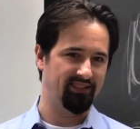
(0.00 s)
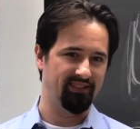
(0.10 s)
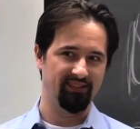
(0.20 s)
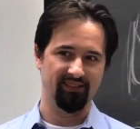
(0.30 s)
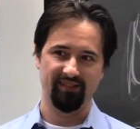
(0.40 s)

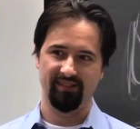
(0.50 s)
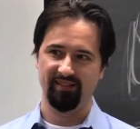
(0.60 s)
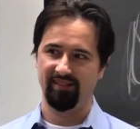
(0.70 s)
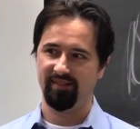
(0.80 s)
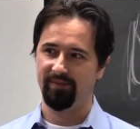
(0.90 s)

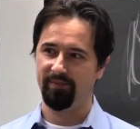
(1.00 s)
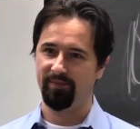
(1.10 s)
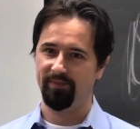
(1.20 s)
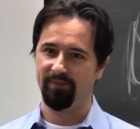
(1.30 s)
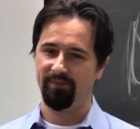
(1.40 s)

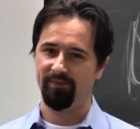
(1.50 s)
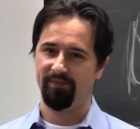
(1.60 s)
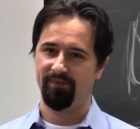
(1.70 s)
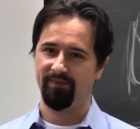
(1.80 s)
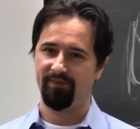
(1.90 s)

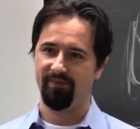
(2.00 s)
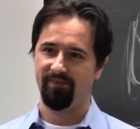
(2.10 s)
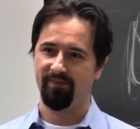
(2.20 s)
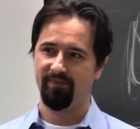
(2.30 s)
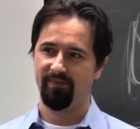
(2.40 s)
Nobody speaks.